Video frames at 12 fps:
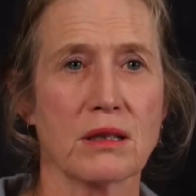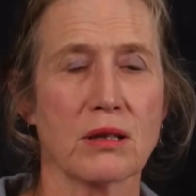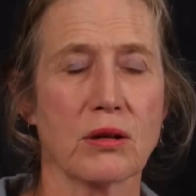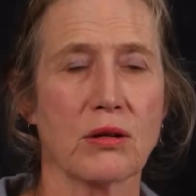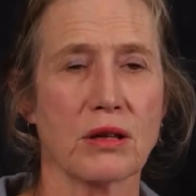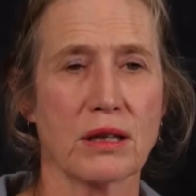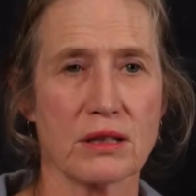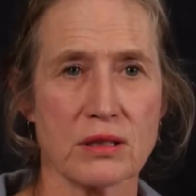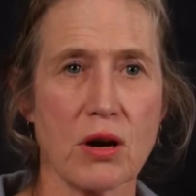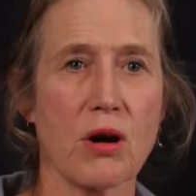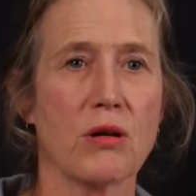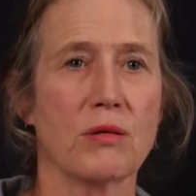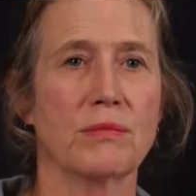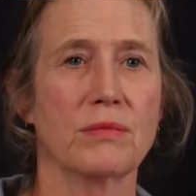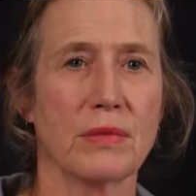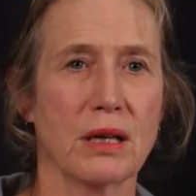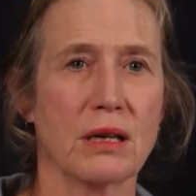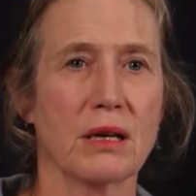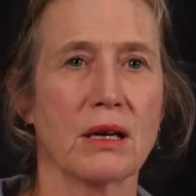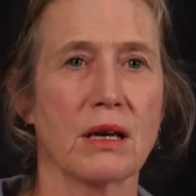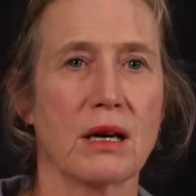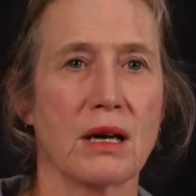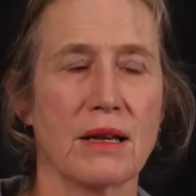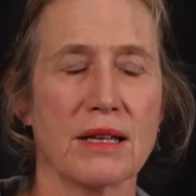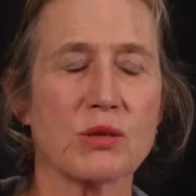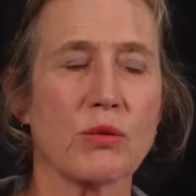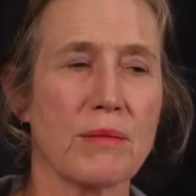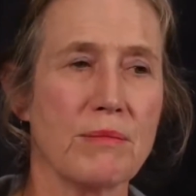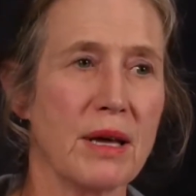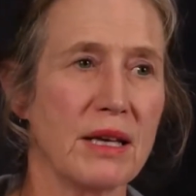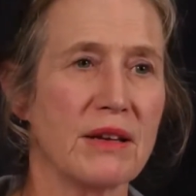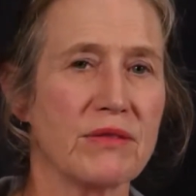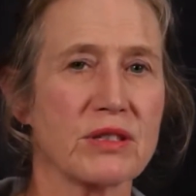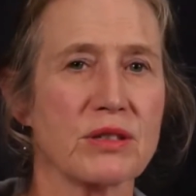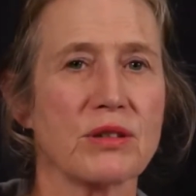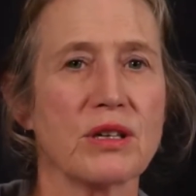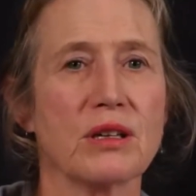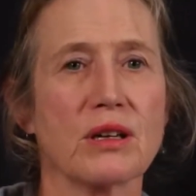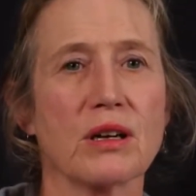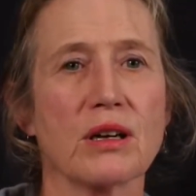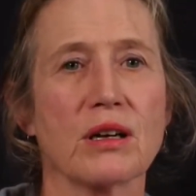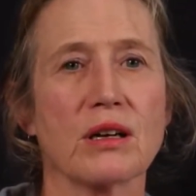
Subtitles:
Calling us home. And that's why many of us are here.